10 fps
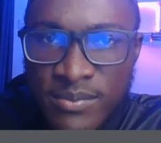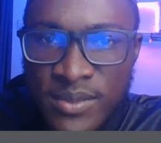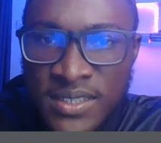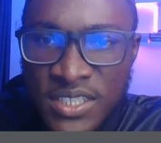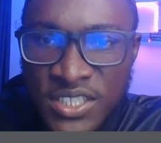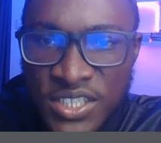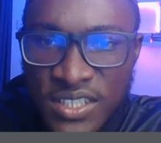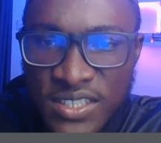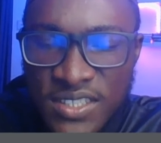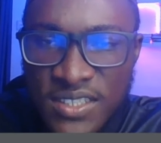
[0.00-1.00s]
is a
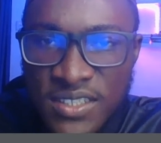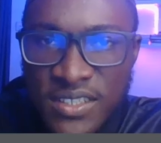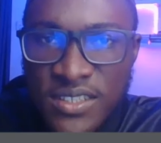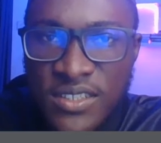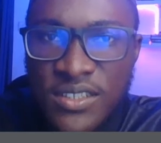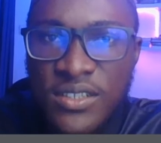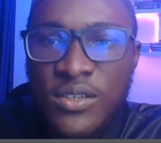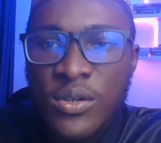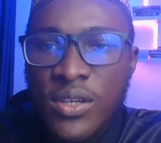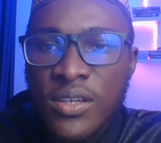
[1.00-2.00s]
shirt.
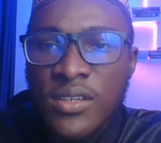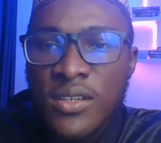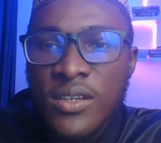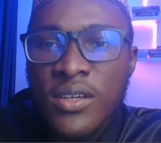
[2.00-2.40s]
Okay.